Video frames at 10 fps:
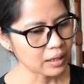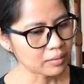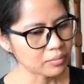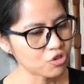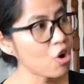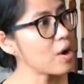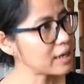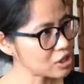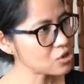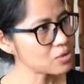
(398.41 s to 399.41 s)
um, drawn
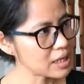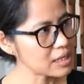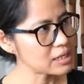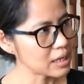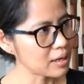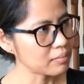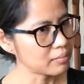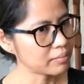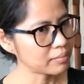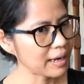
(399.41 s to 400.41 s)
into this um,
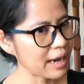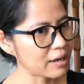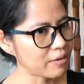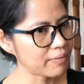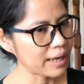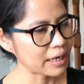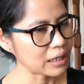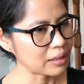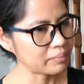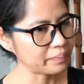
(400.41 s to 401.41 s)
kind of
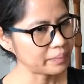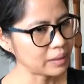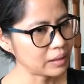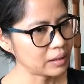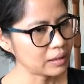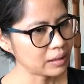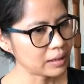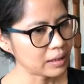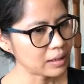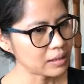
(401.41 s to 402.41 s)
like
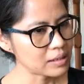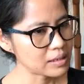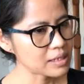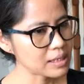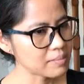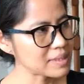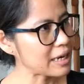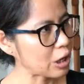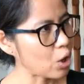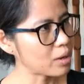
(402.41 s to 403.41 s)
uh,
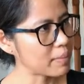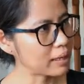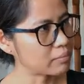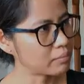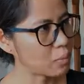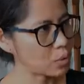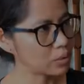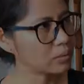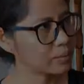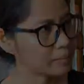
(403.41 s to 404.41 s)
systems and economic model.